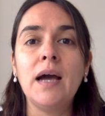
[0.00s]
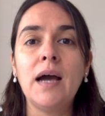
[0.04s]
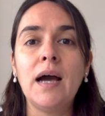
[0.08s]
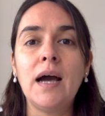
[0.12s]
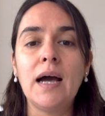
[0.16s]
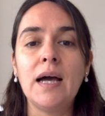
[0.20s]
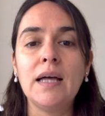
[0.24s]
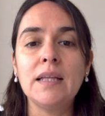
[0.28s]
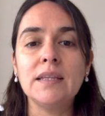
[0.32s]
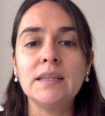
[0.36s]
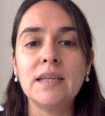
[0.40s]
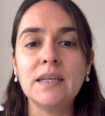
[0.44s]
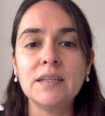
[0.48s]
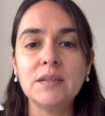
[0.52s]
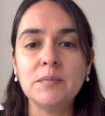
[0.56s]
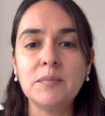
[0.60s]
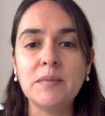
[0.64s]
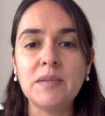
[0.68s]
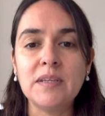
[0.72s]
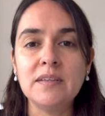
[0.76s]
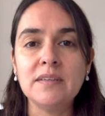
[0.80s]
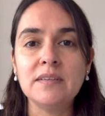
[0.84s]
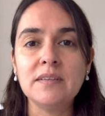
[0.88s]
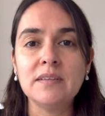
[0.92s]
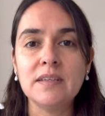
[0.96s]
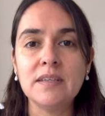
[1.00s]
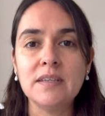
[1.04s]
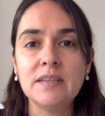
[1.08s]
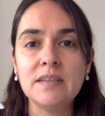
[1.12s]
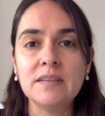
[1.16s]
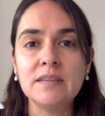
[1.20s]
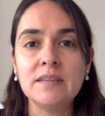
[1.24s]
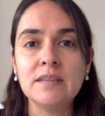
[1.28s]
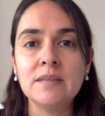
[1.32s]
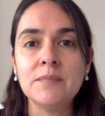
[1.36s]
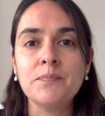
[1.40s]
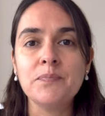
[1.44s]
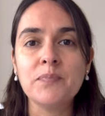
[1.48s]
and that means
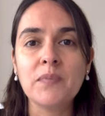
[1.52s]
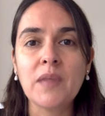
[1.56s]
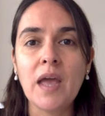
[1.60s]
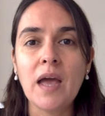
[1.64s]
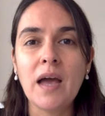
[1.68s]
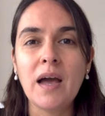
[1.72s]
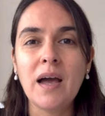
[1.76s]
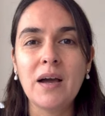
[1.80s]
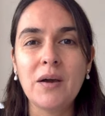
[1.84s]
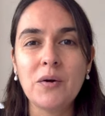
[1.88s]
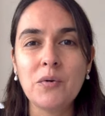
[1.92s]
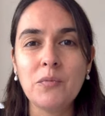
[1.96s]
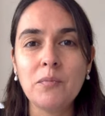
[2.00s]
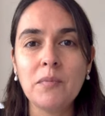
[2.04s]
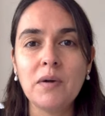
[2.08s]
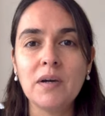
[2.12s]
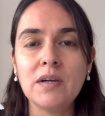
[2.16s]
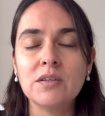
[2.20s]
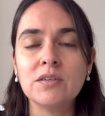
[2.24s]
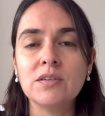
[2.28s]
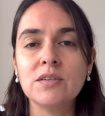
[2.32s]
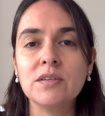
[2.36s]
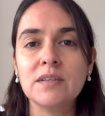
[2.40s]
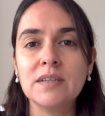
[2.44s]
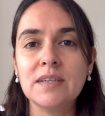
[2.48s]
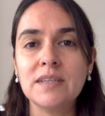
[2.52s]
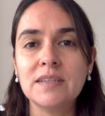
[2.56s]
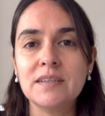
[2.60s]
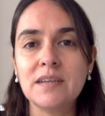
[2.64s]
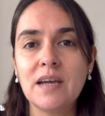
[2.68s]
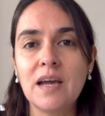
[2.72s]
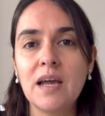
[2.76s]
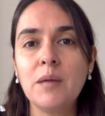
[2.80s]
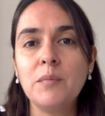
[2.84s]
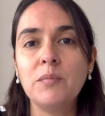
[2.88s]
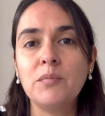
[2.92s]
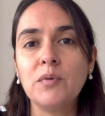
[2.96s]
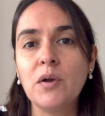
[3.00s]
is how much the
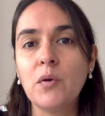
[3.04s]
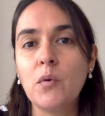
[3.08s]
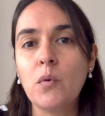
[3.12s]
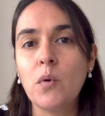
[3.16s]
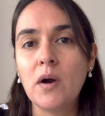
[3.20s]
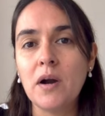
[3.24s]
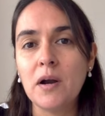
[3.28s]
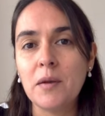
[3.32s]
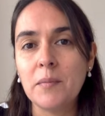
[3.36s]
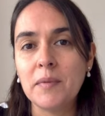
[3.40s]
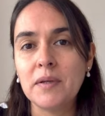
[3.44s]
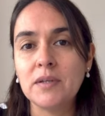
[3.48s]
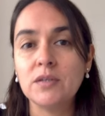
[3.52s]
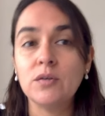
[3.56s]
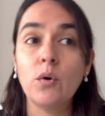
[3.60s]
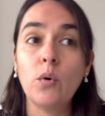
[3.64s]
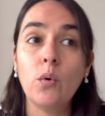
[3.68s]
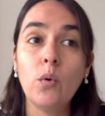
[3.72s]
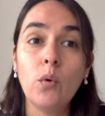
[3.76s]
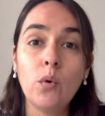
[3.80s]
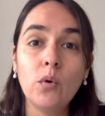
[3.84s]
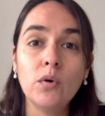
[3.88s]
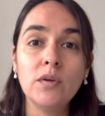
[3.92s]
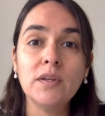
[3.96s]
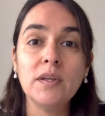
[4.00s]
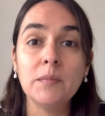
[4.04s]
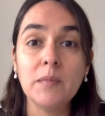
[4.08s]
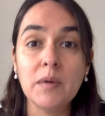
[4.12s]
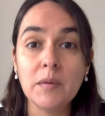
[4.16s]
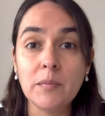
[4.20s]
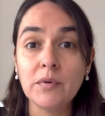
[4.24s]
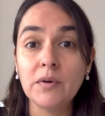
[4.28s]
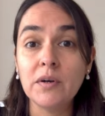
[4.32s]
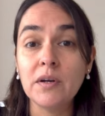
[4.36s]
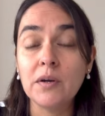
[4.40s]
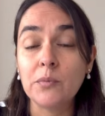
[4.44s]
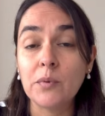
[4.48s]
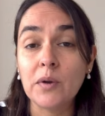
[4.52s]
time requirement or the
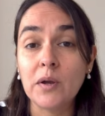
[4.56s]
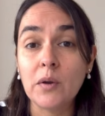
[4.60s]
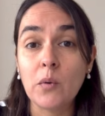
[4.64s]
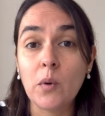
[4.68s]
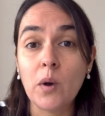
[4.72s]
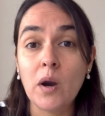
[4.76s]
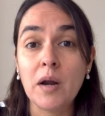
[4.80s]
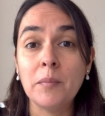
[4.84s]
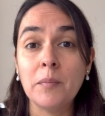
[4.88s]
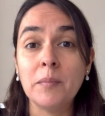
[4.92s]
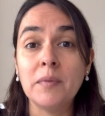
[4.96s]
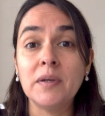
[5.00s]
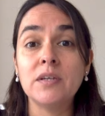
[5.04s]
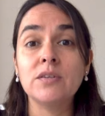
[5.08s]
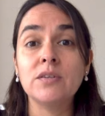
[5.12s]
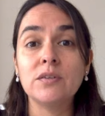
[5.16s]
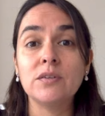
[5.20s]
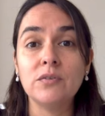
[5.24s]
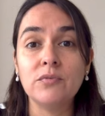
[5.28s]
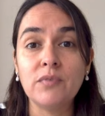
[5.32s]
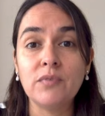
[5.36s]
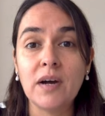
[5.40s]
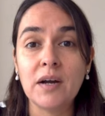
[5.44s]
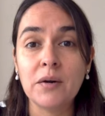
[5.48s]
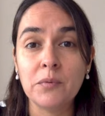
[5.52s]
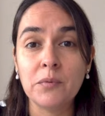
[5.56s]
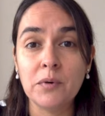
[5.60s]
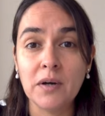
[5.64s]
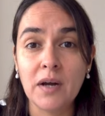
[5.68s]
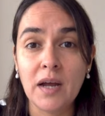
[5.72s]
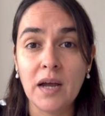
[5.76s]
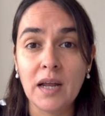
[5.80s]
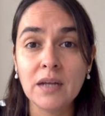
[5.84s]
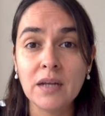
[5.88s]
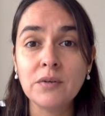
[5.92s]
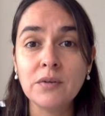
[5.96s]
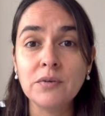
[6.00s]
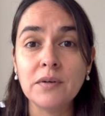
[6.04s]
memory requirement of our
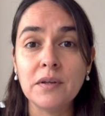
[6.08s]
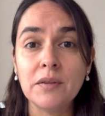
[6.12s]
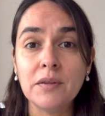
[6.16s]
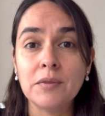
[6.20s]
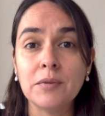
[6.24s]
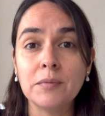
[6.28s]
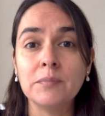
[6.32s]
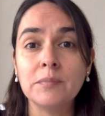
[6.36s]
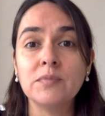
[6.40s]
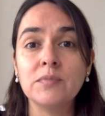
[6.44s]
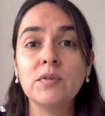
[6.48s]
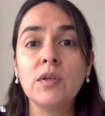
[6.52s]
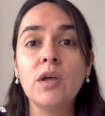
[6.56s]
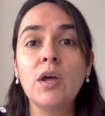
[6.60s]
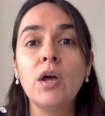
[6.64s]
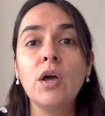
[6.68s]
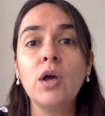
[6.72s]
algorithms